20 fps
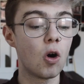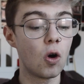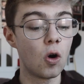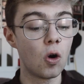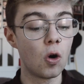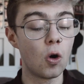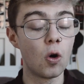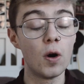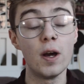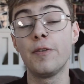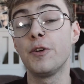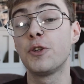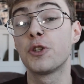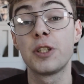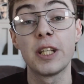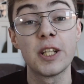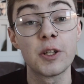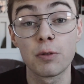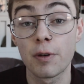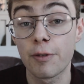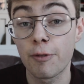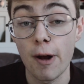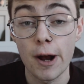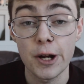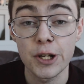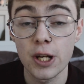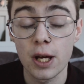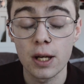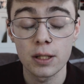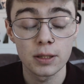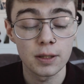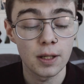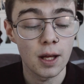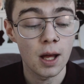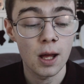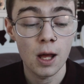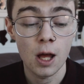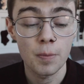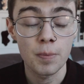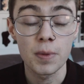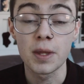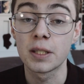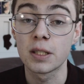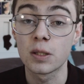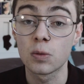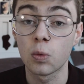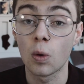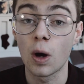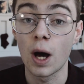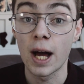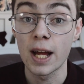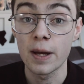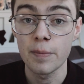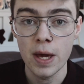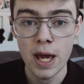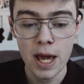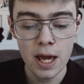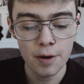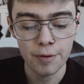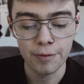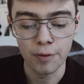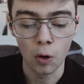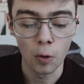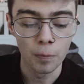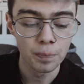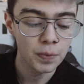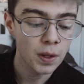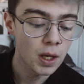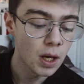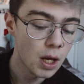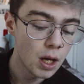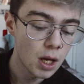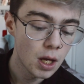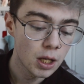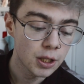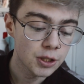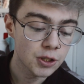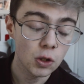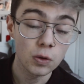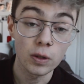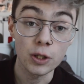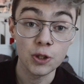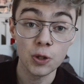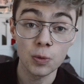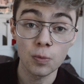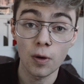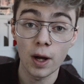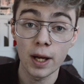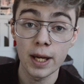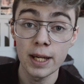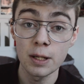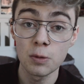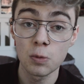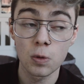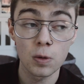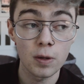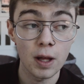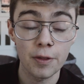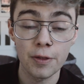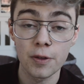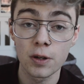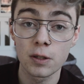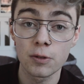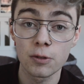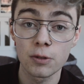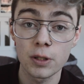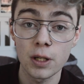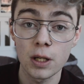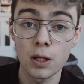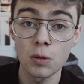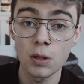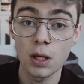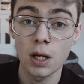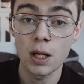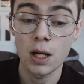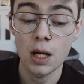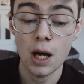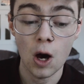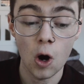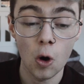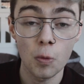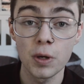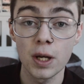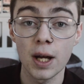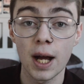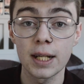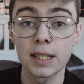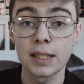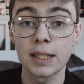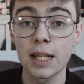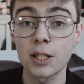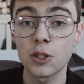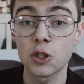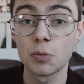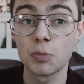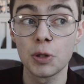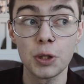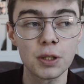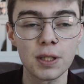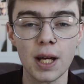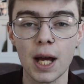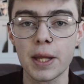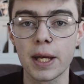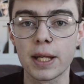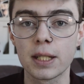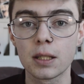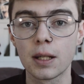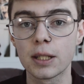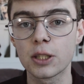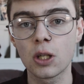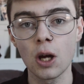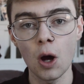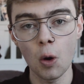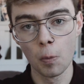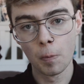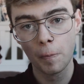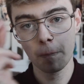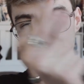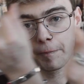Or if you just need a refresher, this is what I'm here for. So let's jump right in. Without further ado, I hope you guys get some use out of this. Let's go.